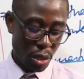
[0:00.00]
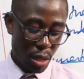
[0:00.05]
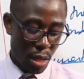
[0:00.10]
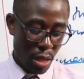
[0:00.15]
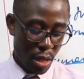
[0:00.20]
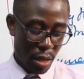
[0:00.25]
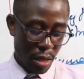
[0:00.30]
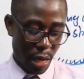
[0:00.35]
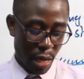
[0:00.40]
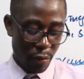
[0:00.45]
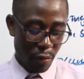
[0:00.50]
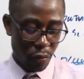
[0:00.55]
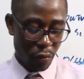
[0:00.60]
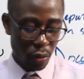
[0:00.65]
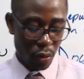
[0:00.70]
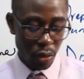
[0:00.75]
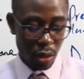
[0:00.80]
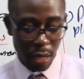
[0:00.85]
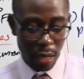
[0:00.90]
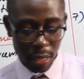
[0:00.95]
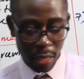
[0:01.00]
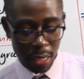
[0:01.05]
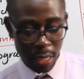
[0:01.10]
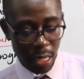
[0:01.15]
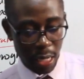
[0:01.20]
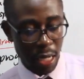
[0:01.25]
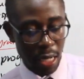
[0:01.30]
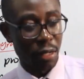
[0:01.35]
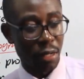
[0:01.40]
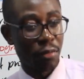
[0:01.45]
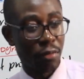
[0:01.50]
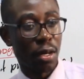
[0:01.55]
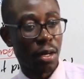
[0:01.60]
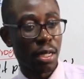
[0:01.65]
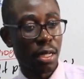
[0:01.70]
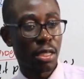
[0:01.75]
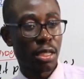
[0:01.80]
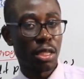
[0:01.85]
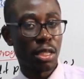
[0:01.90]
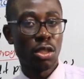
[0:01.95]
Therefore, another
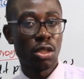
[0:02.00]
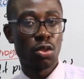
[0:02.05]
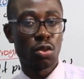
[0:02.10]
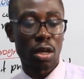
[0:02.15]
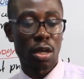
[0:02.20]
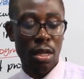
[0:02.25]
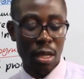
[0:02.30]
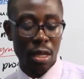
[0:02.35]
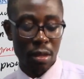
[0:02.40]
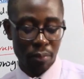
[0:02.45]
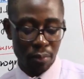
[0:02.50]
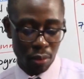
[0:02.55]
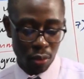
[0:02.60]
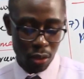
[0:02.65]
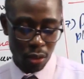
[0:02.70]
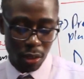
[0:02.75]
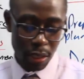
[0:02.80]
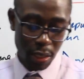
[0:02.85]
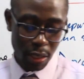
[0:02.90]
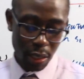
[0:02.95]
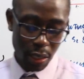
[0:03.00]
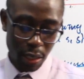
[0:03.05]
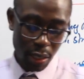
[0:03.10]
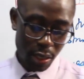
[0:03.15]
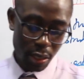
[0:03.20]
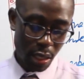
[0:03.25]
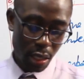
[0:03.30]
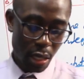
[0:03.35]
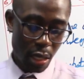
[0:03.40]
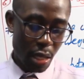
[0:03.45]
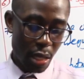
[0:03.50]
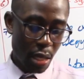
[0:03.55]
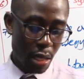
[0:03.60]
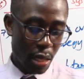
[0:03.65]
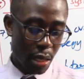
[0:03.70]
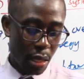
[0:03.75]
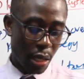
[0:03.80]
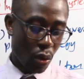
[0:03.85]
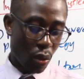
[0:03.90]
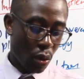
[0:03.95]
advantage or rather important is
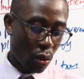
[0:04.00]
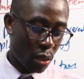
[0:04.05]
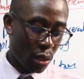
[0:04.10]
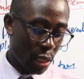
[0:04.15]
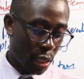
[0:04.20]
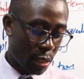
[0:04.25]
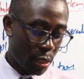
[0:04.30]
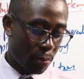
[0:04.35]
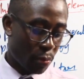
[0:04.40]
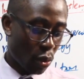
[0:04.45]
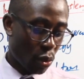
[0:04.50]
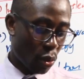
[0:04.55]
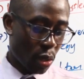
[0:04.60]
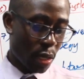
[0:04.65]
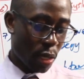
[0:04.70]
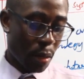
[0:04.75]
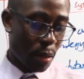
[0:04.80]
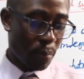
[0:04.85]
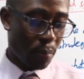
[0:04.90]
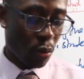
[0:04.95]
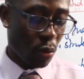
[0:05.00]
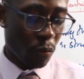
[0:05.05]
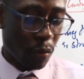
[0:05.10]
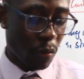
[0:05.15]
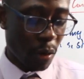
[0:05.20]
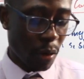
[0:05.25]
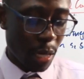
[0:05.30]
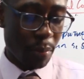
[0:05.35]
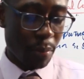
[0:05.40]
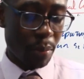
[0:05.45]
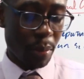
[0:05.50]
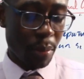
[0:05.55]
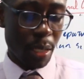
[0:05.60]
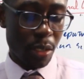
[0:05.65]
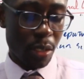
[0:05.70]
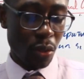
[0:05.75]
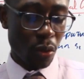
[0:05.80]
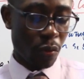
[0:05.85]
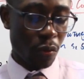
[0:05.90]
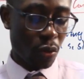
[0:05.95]
the audit program provide means
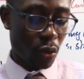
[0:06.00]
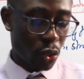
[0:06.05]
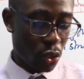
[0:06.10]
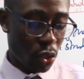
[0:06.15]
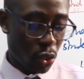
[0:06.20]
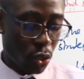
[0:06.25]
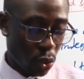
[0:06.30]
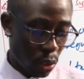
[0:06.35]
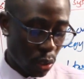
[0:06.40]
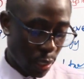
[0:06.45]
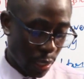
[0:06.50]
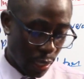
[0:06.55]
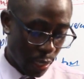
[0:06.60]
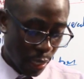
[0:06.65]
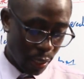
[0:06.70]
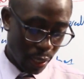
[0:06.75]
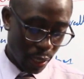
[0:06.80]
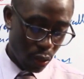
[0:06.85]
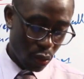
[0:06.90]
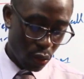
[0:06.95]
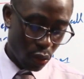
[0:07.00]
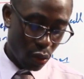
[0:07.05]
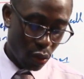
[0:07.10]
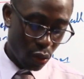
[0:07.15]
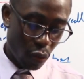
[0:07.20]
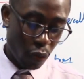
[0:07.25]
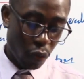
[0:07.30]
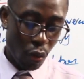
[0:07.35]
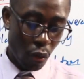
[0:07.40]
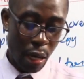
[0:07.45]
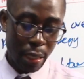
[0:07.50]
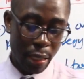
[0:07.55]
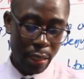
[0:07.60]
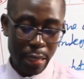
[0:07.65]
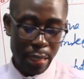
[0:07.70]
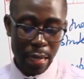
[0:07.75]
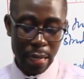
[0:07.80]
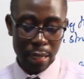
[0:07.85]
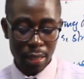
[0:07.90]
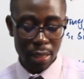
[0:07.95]
of control and record of work
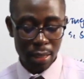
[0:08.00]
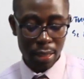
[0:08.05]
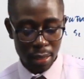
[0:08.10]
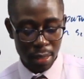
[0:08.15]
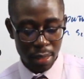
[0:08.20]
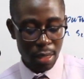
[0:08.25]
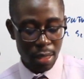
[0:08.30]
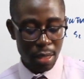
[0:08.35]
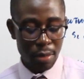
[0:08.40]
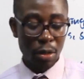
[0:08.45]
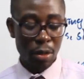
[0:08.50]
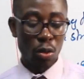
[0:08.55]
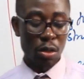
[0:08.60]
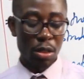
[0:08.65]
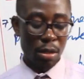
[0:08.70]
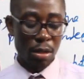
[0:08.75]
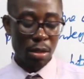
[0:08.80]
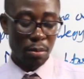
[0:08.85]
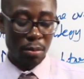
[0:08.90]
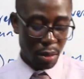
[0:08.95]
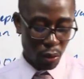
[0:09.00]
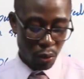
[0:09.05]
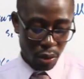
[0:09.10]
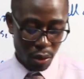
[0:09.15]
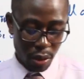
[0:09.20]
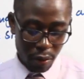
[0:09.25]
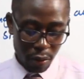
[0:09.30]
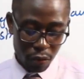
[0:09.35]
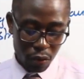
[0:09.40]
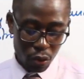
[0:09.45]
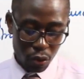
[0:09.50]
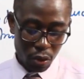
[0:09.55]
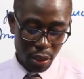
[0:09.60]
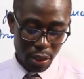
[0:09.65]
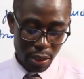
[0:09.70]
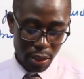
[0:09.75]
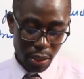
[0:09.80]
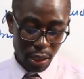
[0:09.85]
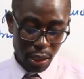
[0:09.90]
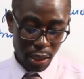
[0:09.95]
done. Because remember, we have to
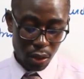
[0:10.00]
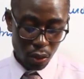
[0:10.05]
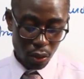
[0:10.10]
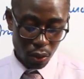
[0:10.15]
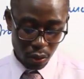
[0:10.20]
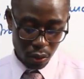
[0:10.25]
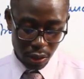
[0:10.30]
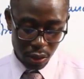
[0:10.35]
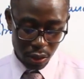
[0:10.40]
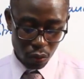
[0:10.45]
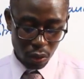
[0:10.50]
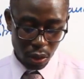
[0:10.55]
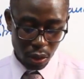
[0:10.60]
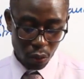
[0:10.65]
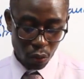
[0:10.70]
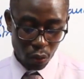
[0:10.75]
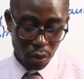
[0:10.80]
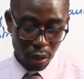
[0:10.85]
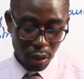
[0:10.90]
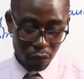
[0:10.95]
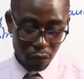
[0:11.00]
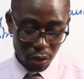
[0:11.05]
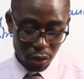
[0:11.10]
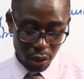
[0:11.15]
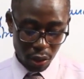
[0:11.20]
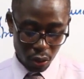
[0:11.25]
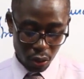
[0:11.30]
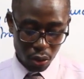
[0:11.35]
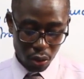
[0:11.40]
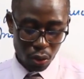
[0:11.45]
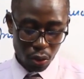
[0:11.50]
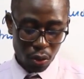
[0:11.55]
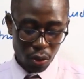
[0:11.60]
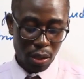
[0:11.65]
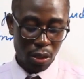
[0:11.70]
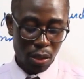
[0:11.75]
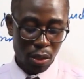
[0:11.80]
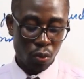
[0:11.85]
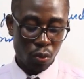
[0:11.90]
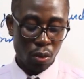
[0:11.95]
detail all this work. We have to record all
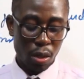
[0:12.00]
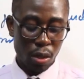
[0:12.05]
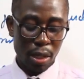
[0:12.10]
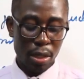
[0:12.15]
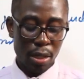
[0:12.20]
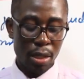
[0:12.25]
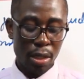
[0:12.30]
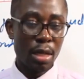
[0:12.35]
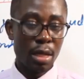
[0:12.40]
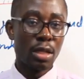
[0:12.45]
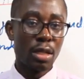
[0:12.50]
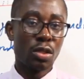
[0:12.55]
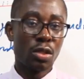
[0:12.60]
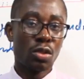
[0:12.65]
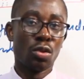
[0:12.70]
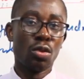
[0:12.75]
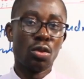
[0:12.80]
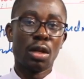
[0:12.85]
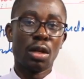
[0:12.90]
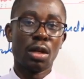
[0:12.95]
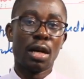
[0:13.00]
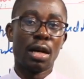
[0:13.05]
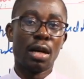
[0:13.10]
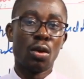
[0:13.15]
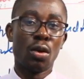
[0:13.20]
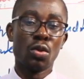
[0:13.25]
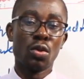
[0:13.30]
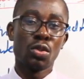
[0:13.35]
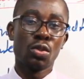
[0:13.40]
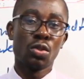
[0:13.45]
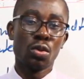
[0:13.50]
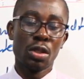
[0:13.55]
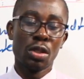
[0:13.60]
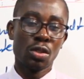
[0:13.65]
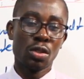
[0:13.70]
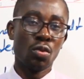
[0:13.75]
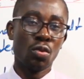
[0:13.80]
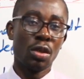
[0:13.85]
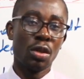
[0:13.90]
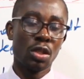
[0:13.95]
this work. So also is
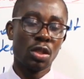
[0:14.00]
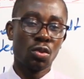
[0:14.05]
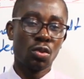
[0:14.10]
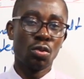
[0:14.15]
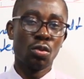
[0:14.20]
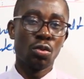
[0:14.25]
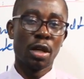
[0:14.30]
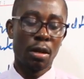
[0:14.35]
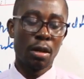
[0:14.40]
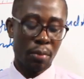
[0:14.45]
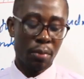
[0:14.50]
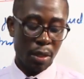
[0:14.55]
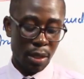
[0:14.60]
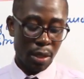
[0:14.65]
going to help in